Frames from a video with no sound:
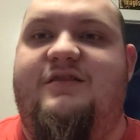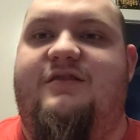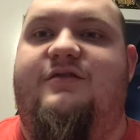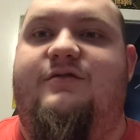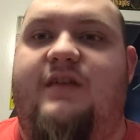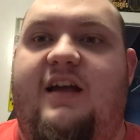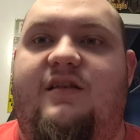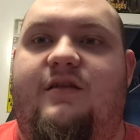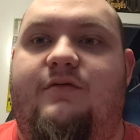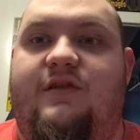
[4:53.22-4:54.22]
So
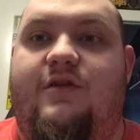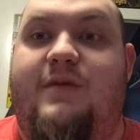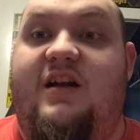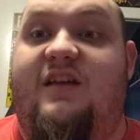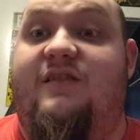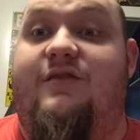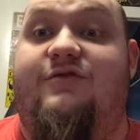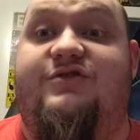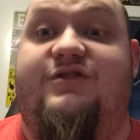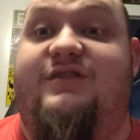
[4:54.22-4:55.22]
the modding
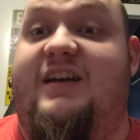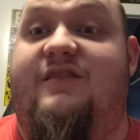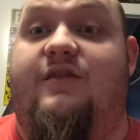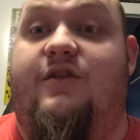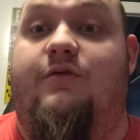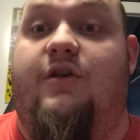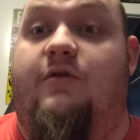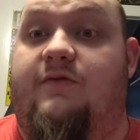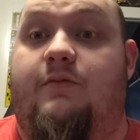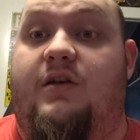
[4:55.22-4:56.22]
solution, that's a
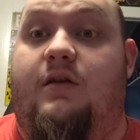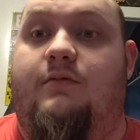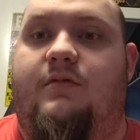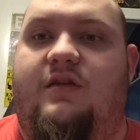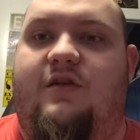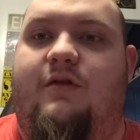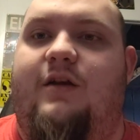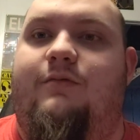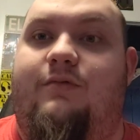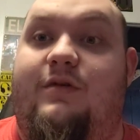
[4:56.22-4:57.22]
no-go for me. Though
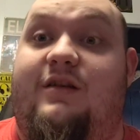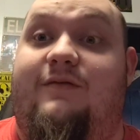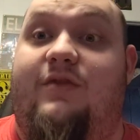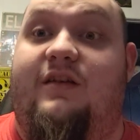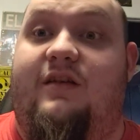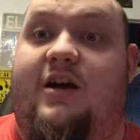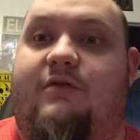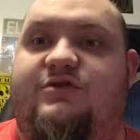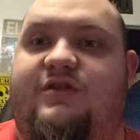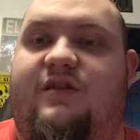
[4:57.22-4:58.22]
I would have liked the
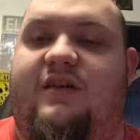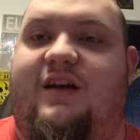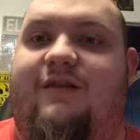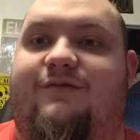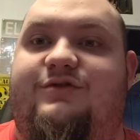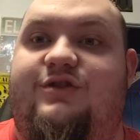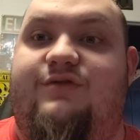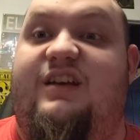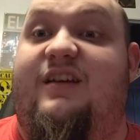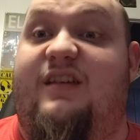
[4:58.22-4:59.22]
option to have
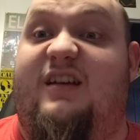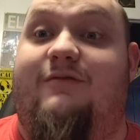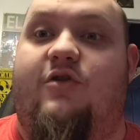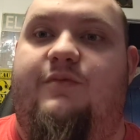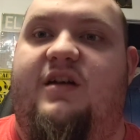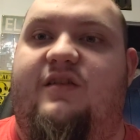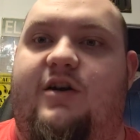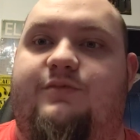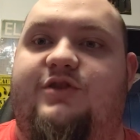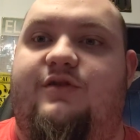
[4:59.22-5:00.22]
Judy as a romance
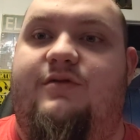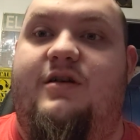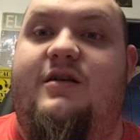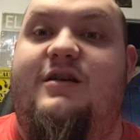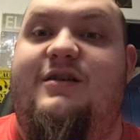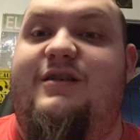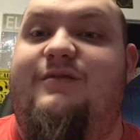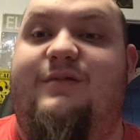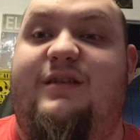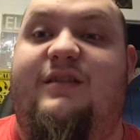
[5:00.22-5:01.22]
option.
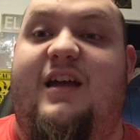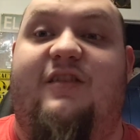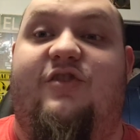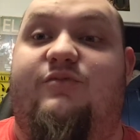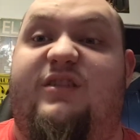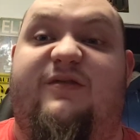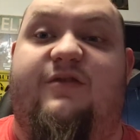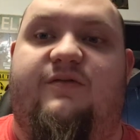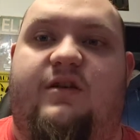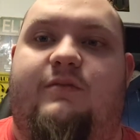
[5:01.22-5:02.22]
but that's only
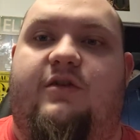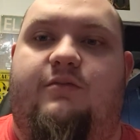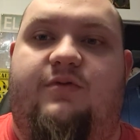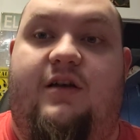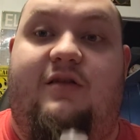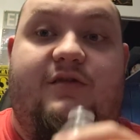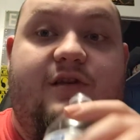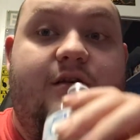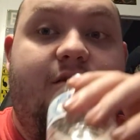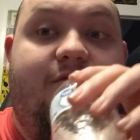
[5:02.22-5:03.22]
for female
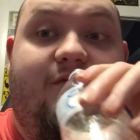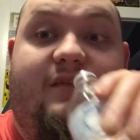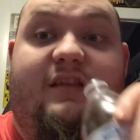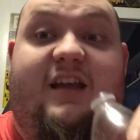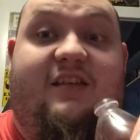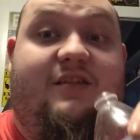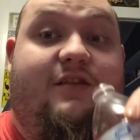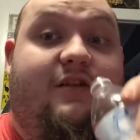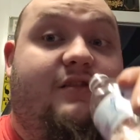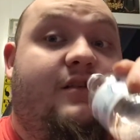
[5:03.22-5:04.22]
players, and that
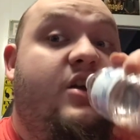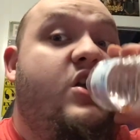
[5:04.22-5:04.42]
sucks.